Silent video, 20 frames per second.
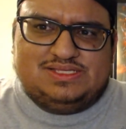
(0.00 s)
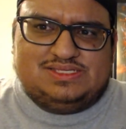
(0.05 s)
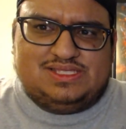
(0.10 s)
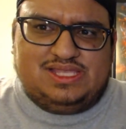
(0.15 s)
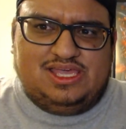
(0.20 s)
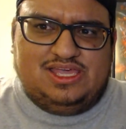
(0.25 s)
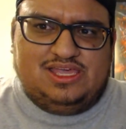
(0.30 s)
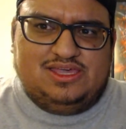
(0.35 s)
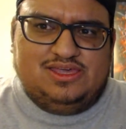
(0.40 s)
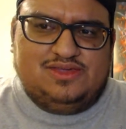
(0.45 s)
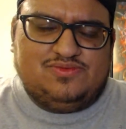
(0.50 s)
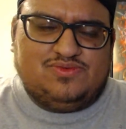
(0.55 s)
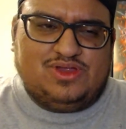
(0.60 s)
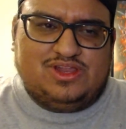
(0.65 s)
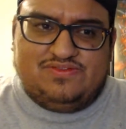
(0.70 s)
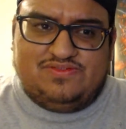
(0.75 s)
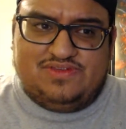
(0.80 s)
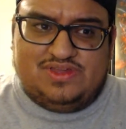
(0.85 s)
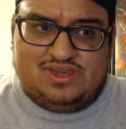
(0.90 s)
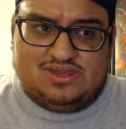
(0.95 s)
They
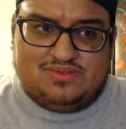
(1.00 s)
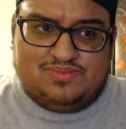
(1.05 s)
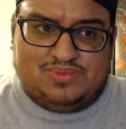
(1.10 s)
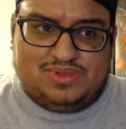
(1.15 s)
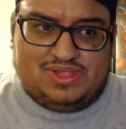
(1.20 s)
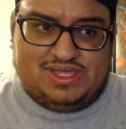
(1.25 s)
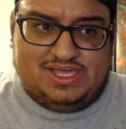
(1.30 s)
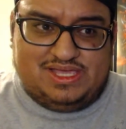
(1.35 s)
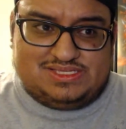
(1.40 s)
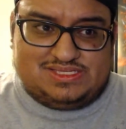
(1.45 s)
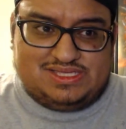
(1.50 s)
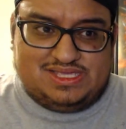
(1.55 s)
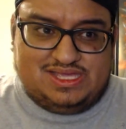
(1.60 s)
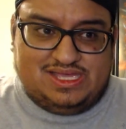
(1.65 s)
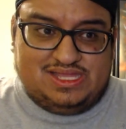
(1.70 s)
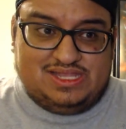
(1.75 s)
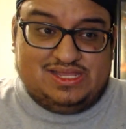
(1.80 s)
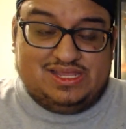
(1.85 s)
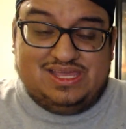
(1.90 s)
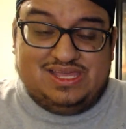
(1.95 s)
renovated the place,
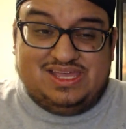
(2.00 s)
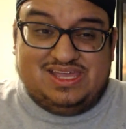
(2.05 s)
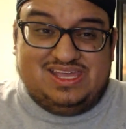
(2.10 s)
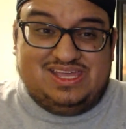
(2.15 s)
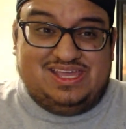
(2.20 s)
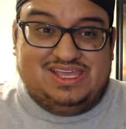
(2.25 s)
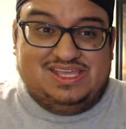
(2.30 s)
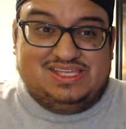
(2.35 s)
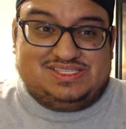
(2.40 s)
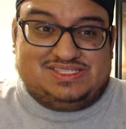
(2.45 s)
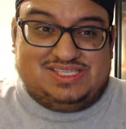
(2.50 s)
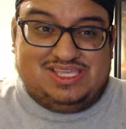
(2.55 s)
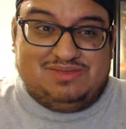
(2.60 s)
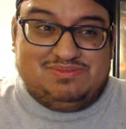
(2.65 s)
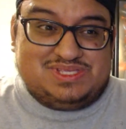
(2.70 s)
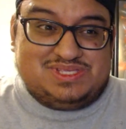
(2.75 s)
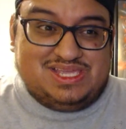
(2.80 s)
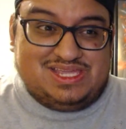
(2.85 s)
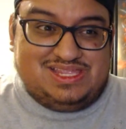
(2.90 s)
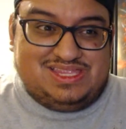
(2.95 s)
and it
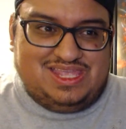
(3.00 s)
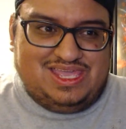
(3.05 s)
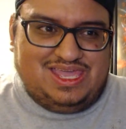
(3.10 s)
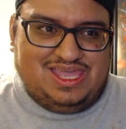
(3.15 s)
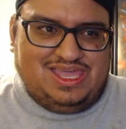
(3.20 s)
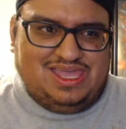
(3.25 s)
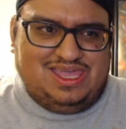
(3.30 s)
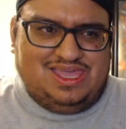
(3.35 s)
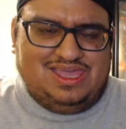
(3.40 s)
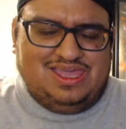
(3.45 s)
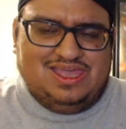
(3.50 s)
seems like they